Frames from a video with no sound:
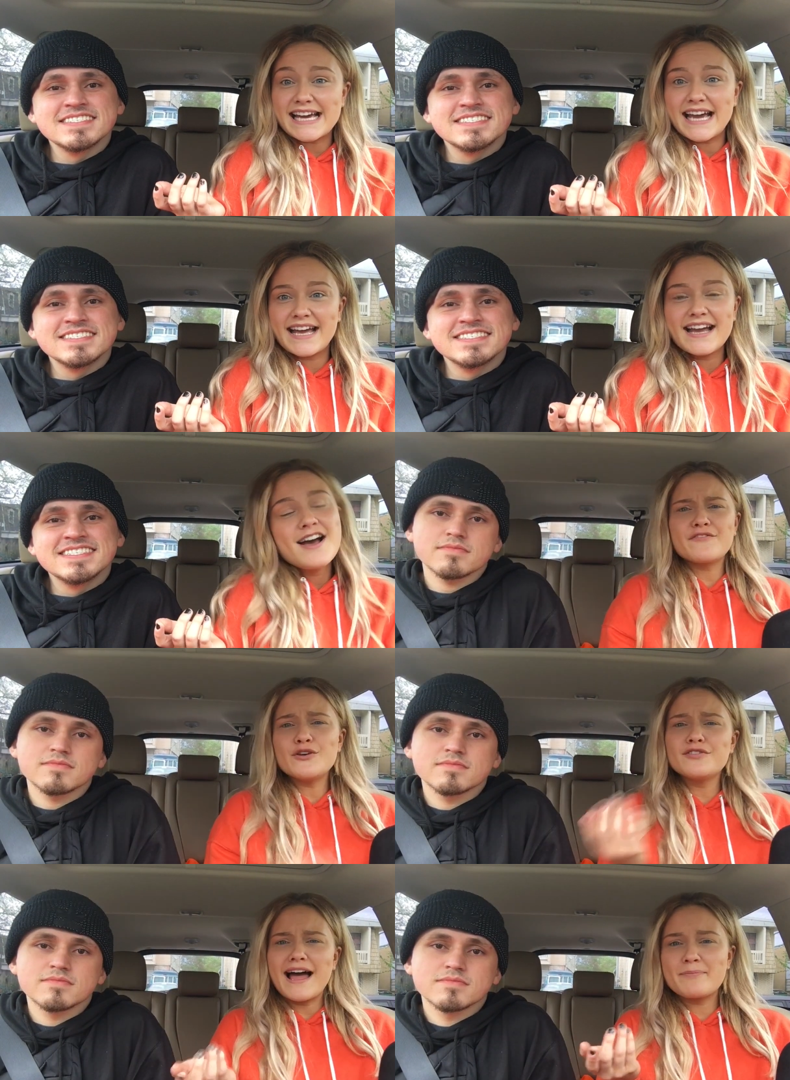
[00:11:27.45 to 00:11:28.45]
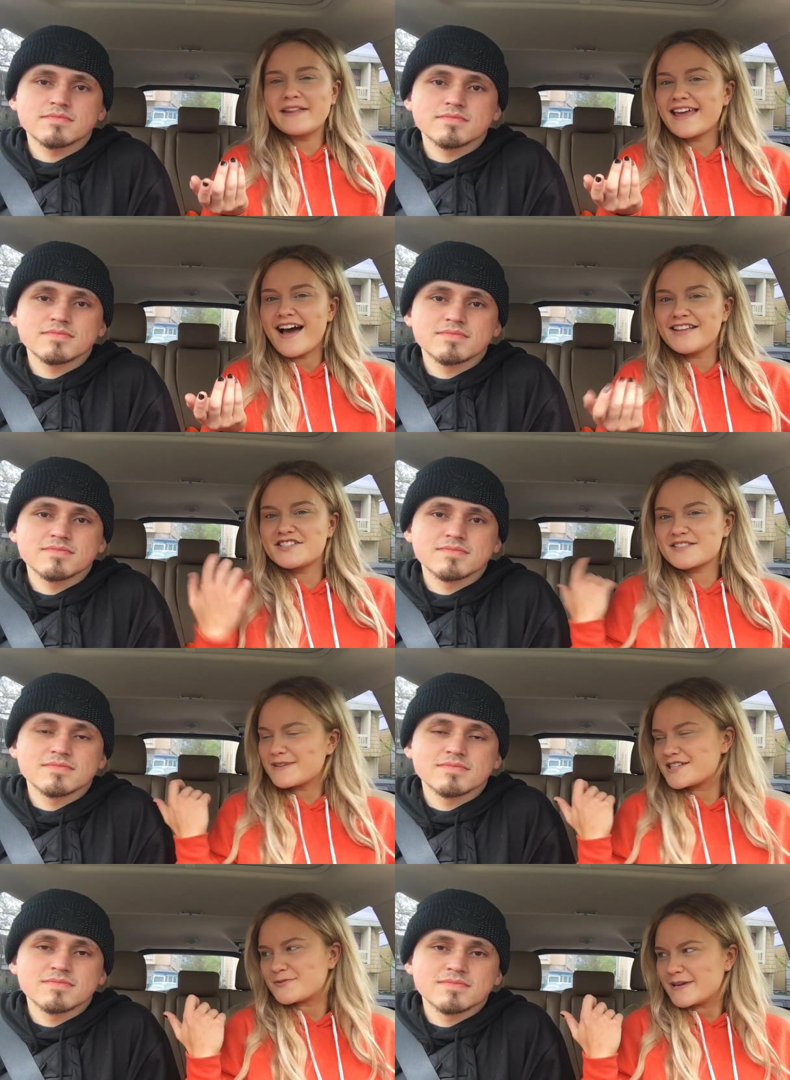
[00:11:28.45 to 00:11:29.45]
Speaker 1: day. If you like Billie Eilish as
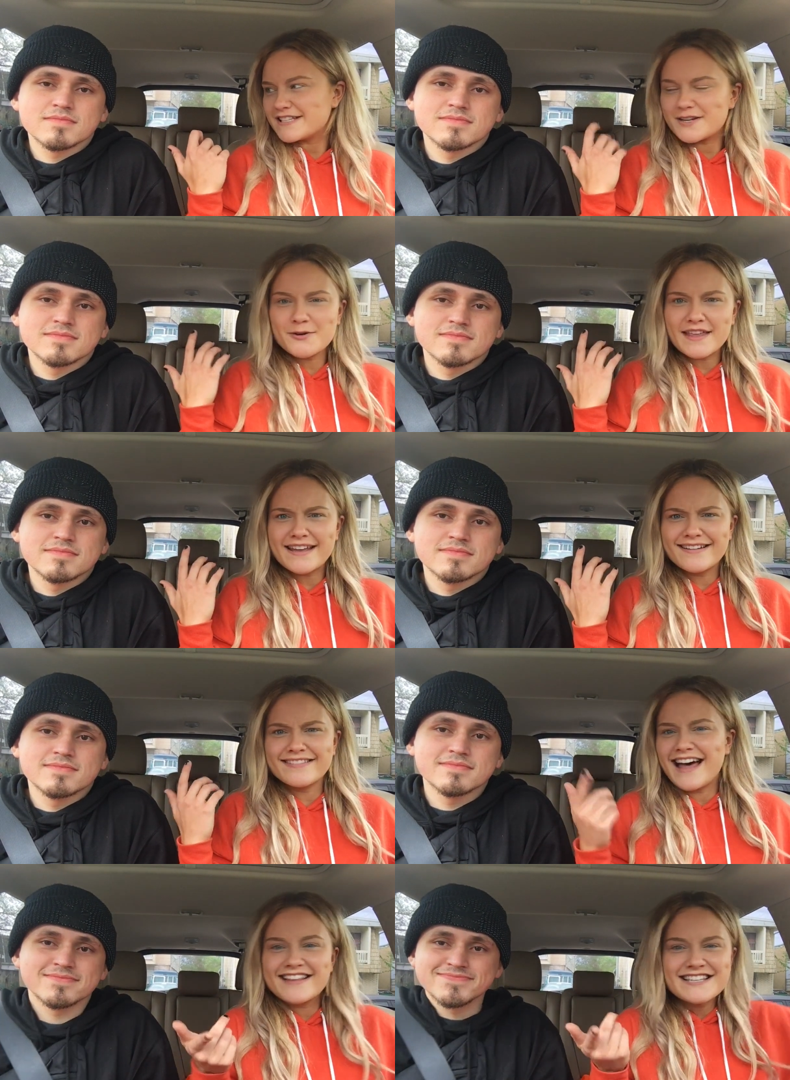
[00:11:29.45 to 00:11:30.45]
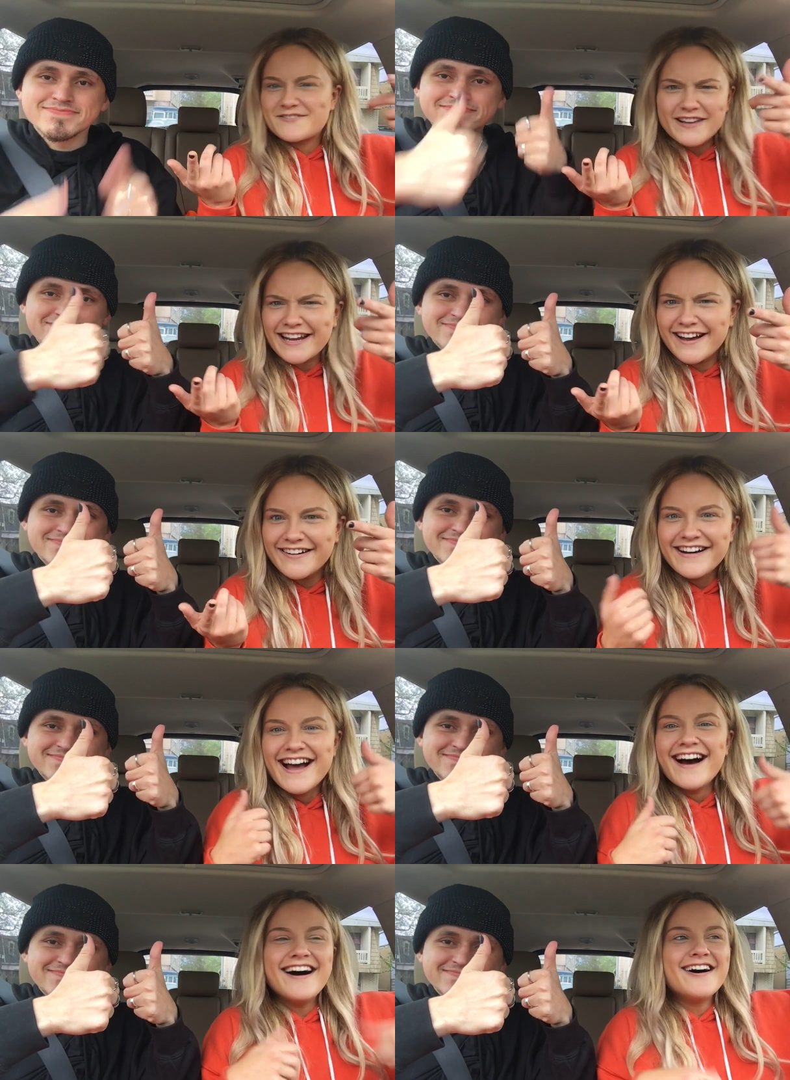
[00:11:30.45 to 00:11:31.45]
much as we do, then like this video.
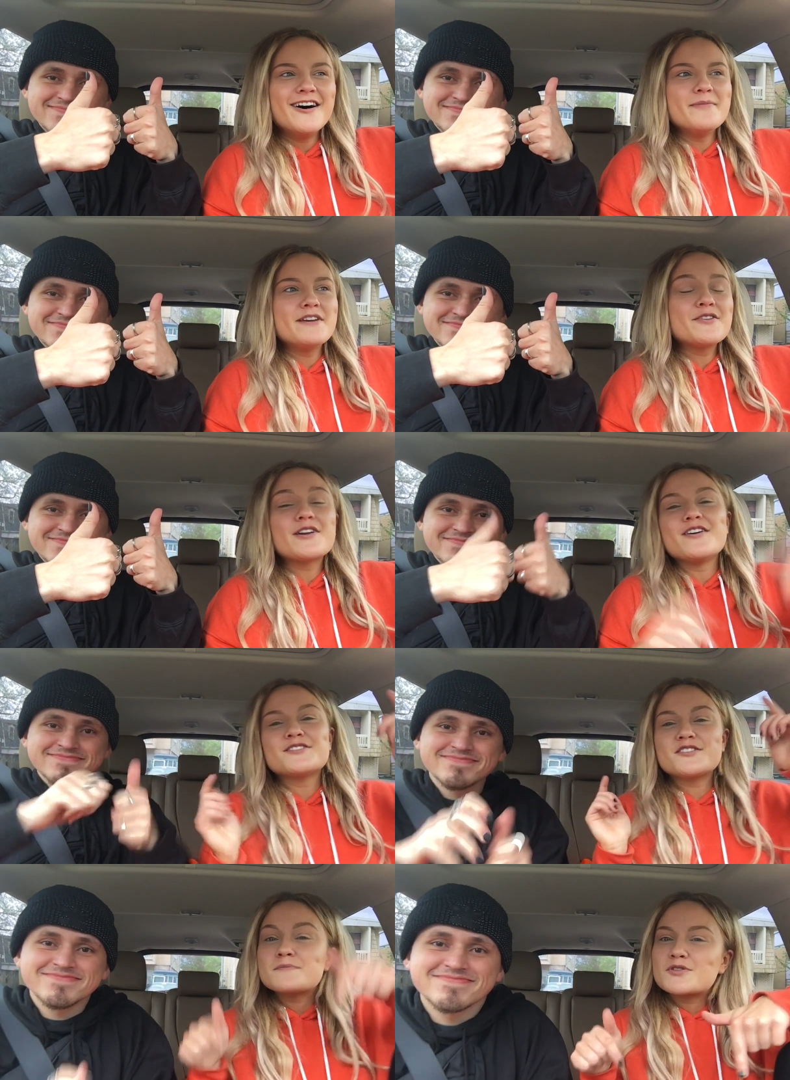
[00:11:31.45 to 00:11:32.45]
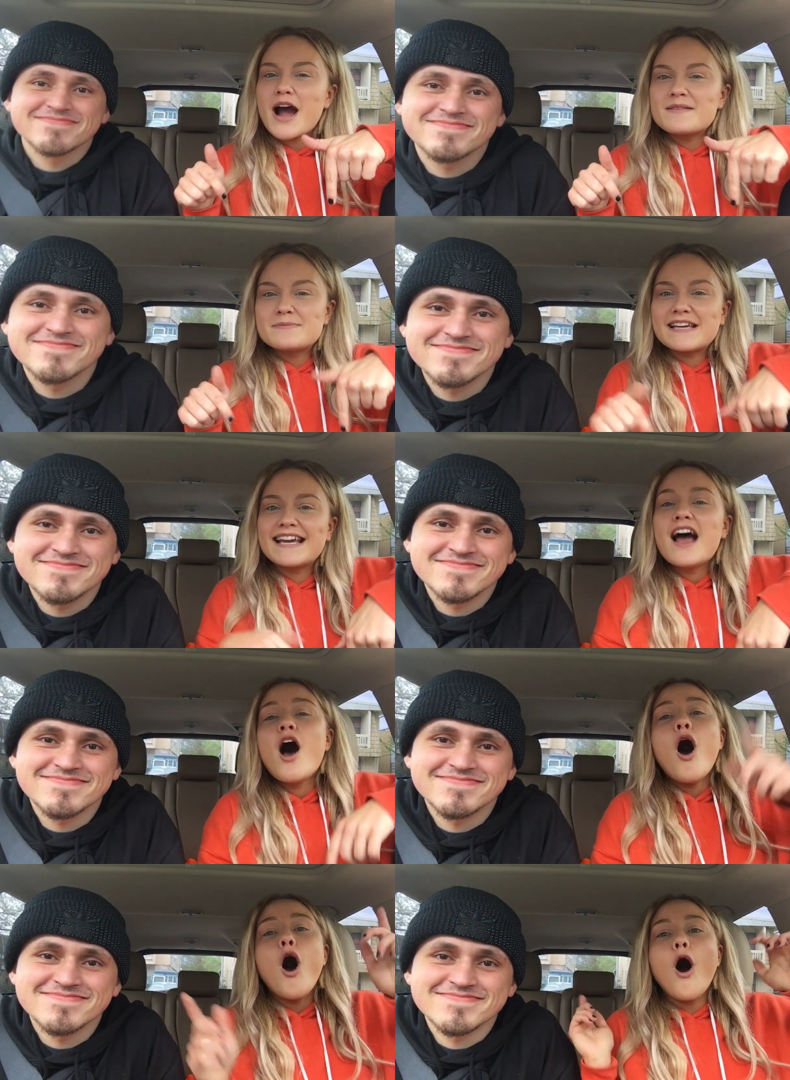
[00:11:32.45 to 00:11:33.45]
You can also subscribe to me.
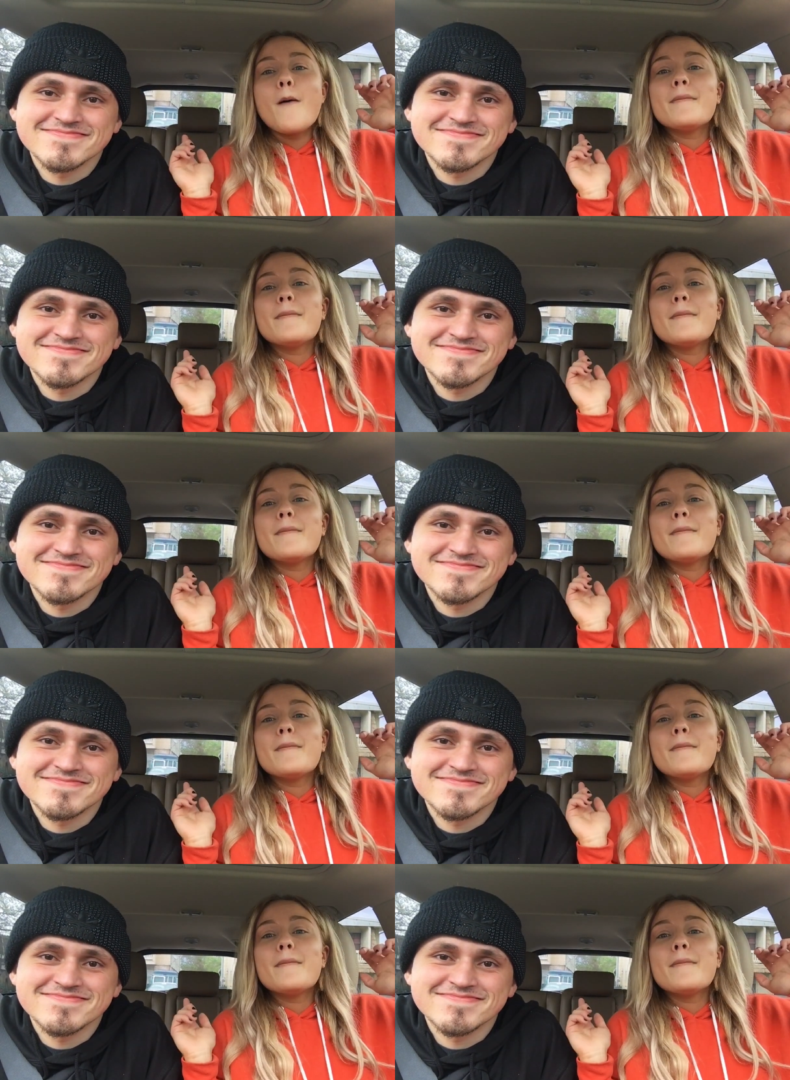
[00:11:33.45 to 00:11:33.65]
All